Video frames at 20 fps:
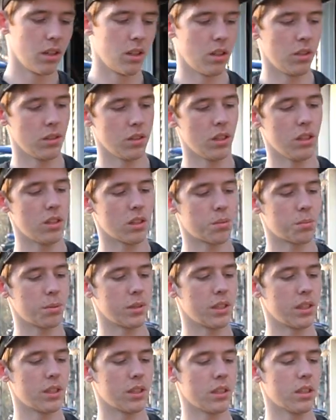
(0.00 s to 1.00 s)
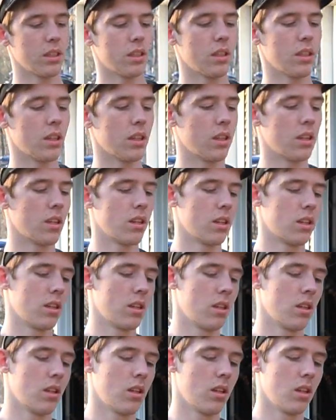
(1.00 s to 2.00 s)
those all look pretty good.
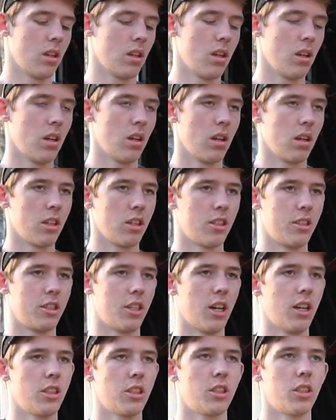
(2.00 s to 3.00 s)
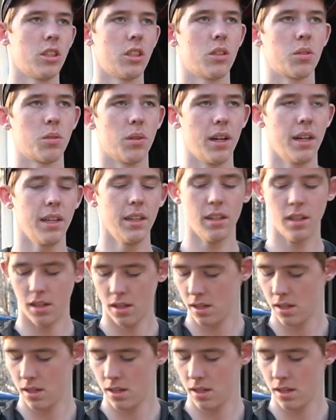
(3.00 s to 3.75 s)
Touch to the right.